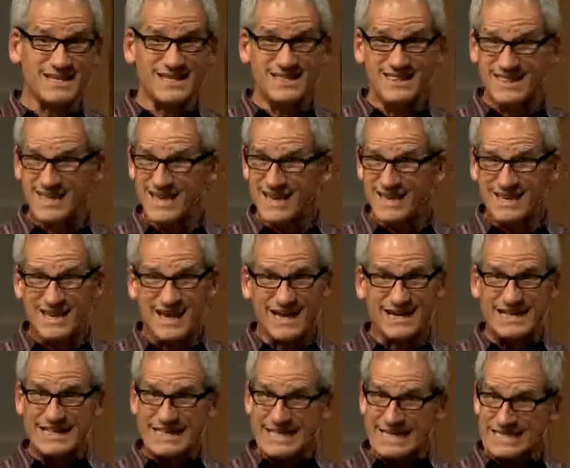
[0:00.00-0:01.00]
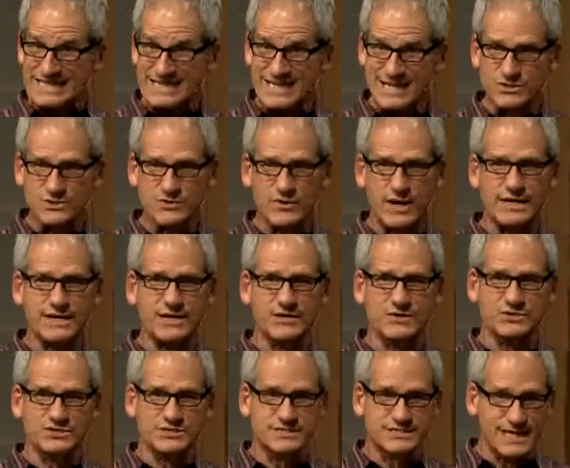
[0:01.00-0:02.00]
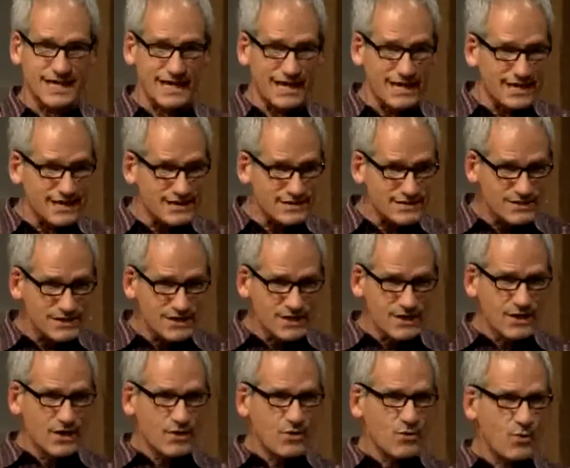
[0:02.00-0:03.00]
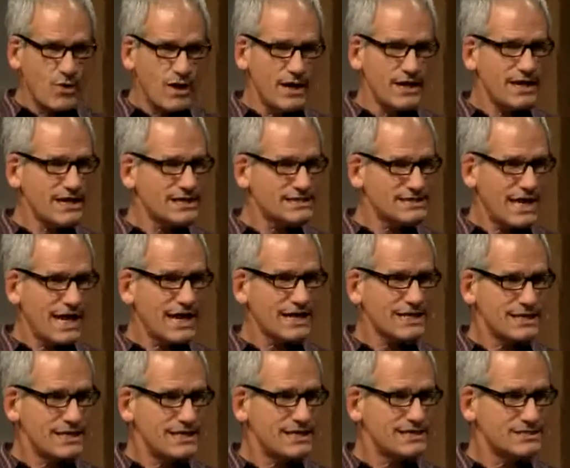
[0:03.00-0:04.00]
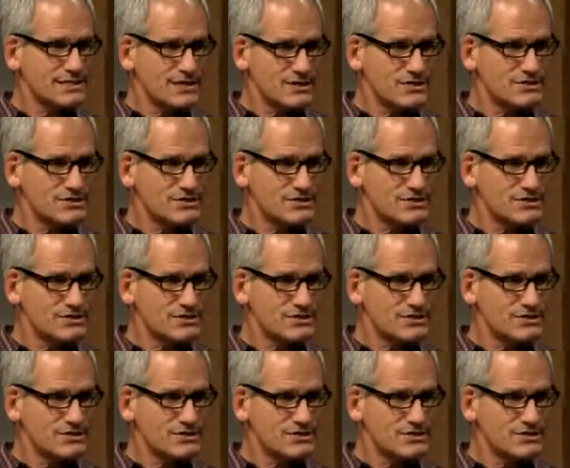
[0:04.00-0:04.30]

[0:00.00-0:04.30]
Then I'd listen, I'd try and understand what exactly it is they're